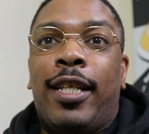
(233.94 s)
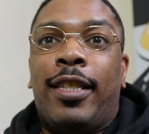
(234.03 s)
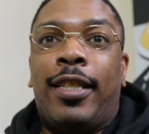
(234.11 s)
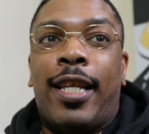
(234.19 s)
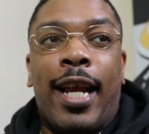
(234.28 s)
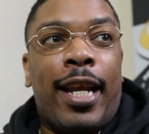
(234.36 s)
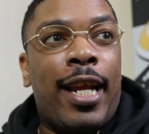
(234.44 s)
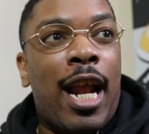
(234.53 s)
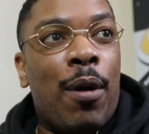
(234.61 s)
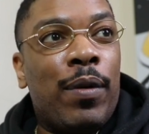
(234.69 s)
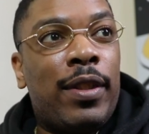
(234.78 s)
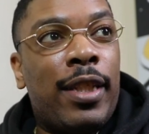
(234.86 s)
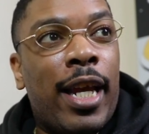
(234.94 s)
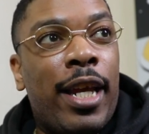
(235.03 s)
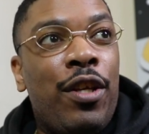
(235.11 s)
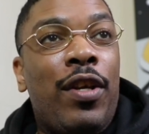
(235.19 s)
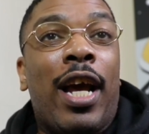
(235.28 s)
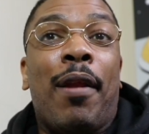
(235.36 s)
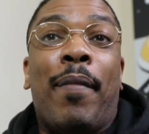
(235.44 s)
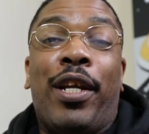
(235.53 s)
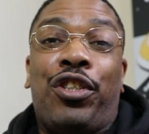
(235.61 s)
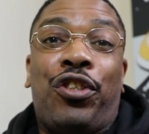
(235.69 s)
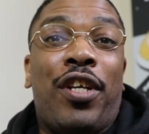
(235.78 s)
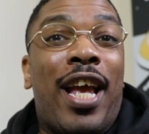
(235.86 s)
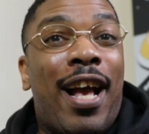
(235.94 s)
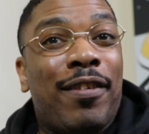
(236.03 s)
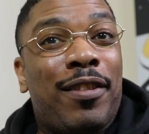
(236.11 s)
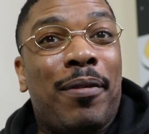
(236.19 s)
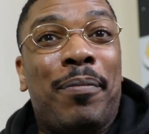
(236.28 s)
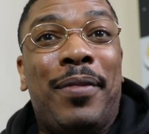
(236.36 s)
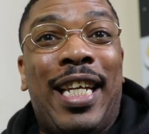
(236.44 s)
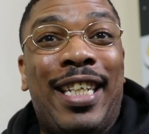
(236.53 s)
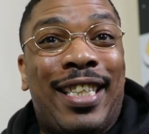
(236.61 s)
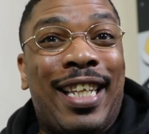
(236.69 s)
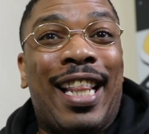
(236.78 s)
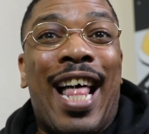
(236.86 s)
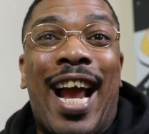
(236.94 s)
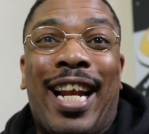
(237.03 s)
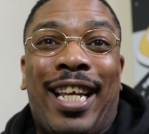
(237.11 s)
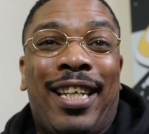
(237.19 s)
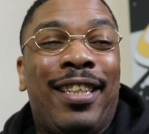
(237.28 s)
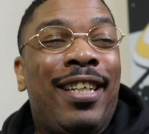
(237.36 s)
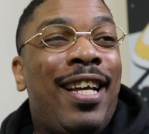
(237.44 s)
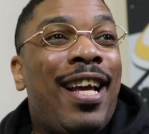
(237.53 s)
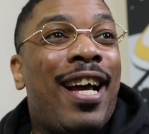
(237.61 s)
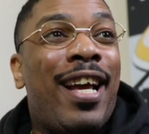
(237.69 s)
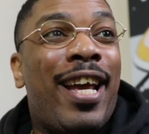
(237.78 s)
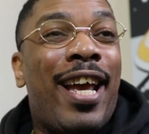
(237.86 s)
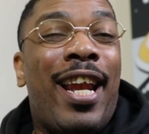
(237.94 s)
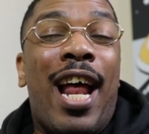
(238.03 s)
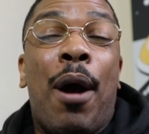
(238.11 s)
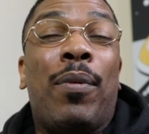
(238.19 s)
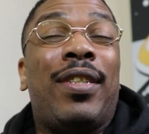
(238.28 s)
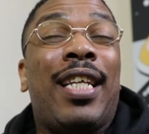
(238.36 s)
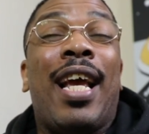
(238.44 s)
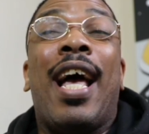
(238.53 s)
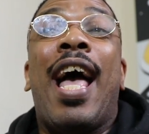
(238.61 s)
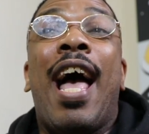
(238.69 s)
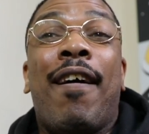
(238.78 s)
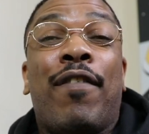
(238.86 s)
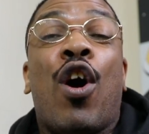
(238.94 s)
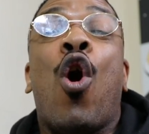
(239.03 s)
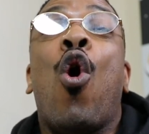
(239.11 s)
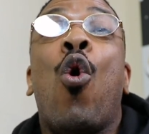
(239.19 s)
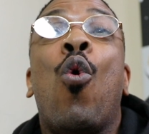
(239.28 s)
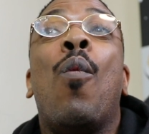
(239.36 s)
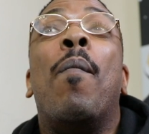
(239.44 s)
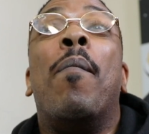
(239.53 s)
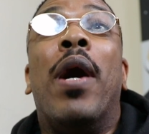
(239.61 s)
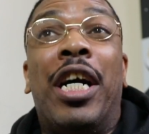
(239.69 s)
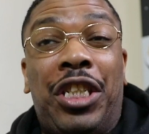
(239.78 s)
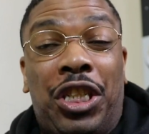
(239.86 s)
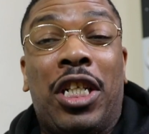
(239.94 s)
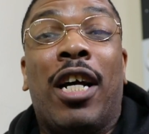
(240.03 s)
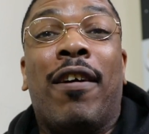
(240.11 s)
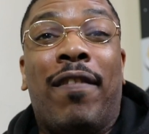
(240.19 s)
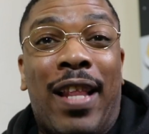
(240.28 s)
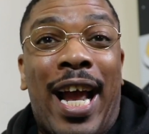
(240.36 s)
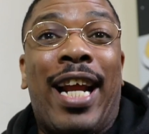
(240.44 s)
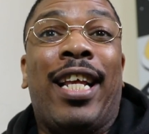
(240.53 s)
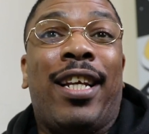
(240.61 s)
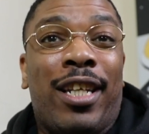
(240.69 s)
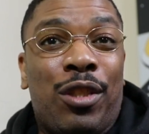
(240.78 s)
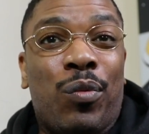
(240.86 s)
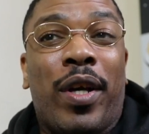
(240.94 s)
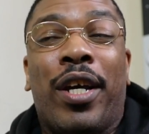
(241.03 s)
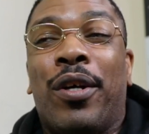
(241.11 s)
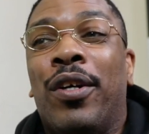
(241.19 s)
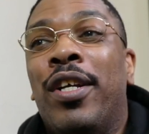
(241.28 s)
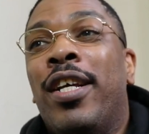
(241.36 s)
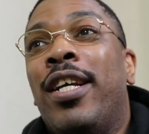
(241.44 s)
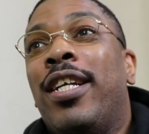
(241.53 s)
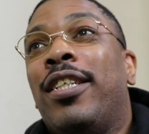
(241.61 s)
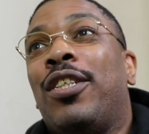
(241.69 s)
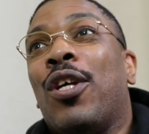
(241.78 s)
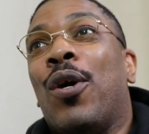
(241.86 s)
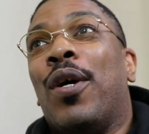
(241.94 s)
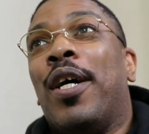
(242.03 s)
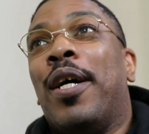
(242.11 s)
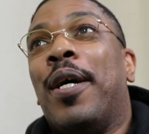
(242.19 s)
Second, I would say you got to make sure you have some decent lighting. And I would say I have a whole bunch of lighting as well. So